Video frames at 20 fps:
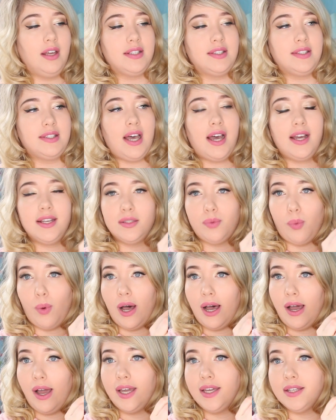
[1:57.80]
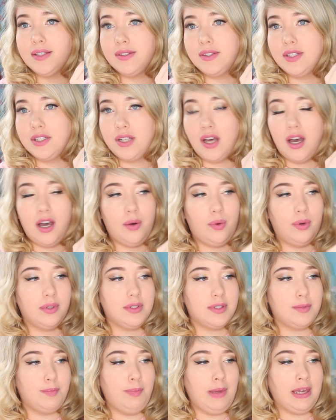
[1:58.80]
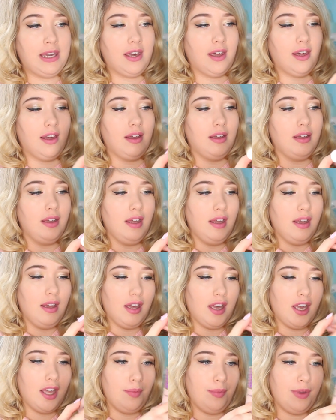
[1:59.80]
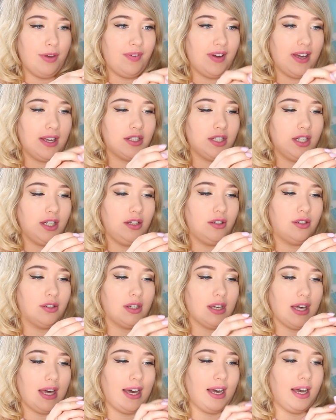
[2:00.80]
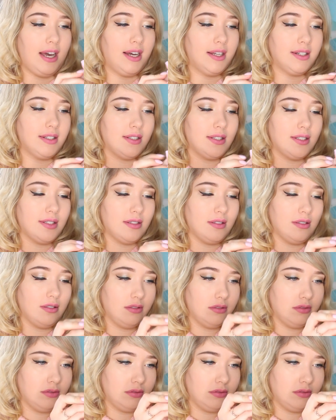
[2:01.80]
size wise the Tarte one's bigger, but if I actually look at